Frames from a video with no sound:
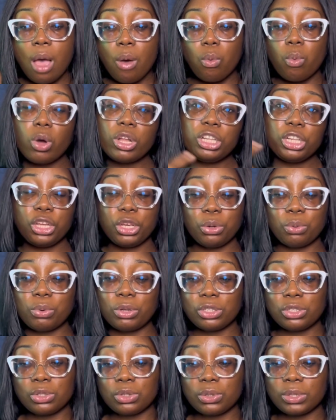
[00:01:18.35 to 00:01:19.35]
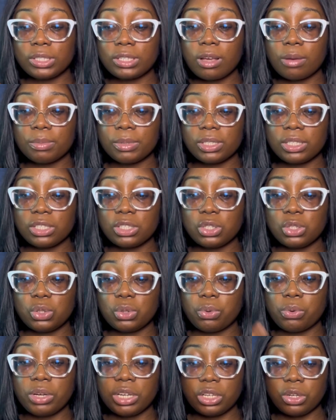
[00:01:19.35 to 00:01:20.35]
One thing you want to do is come to this
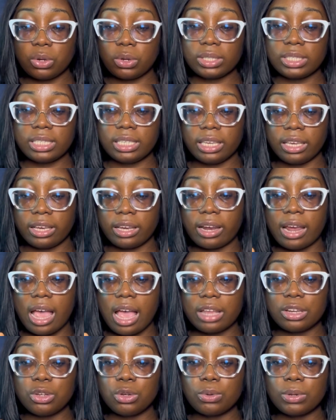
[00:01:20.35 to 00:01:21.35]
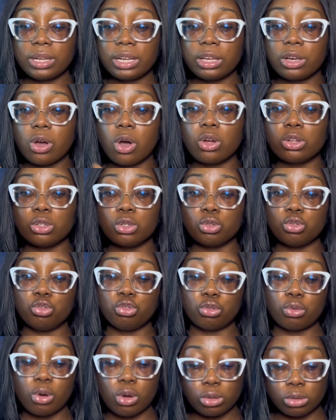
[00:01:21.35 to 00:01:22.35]
three dots here and you click on the
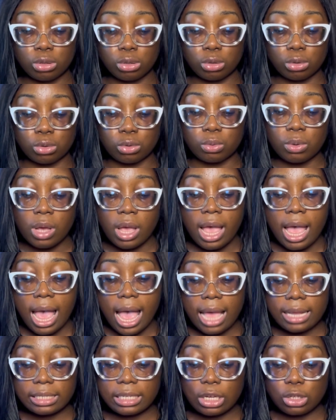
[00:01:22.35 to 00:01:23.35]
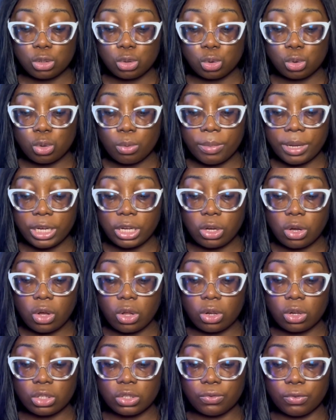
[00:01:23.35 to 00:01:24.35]
draw tool, and there are so many
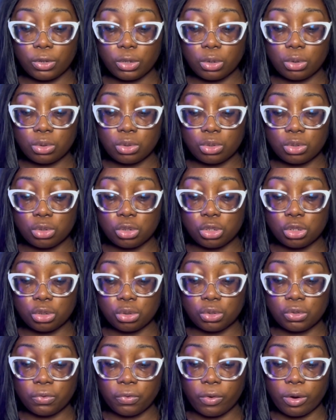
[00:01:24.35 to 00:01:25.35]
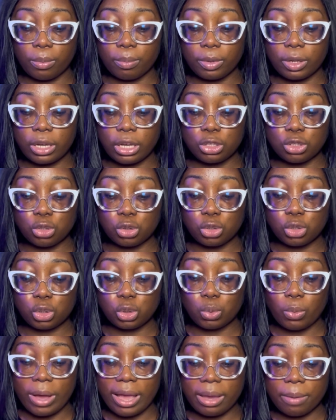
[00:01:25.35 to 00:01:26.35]
colors for you to choose from. You can just
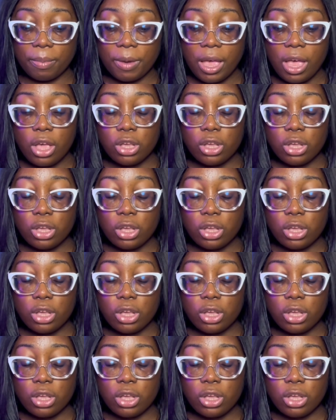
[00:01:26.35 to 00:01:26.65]
swipe.